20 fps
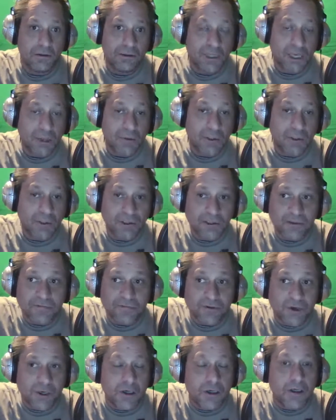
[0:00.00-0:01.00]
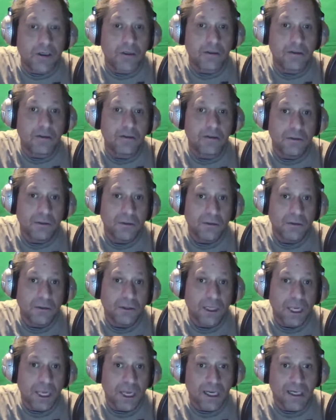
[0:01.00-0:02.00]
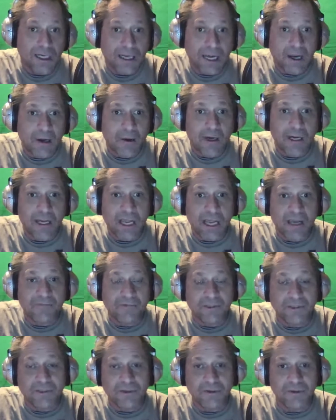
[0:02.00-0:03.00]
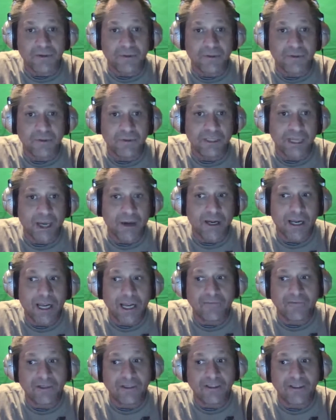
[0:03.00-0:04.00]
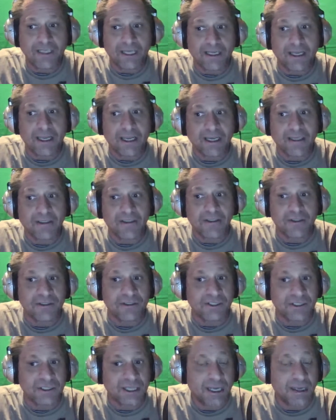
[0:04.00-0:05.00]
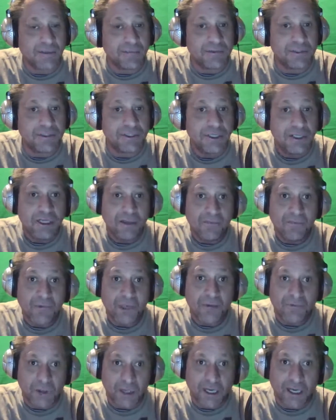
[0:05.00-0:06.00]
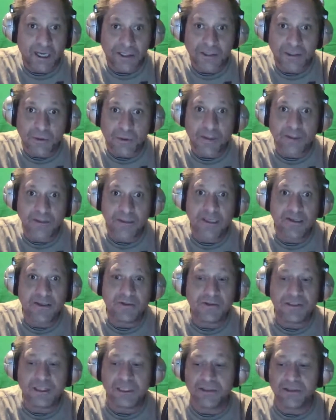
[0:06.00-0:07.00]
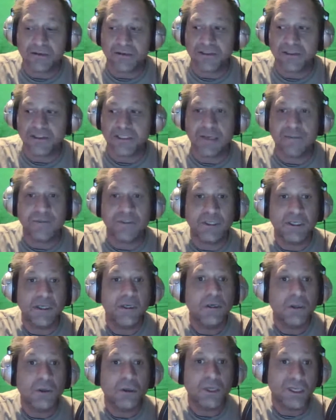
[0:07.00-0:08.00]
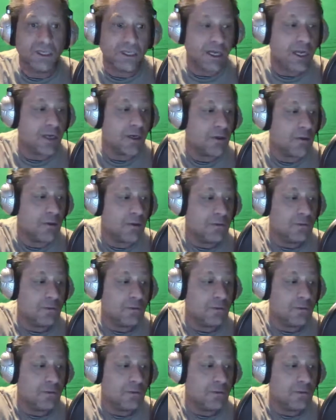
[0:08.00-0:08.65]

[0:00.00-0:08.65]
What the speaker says: I went too far. And now I have to take extra steps. If you guys don't want to take those extra steps, quit now.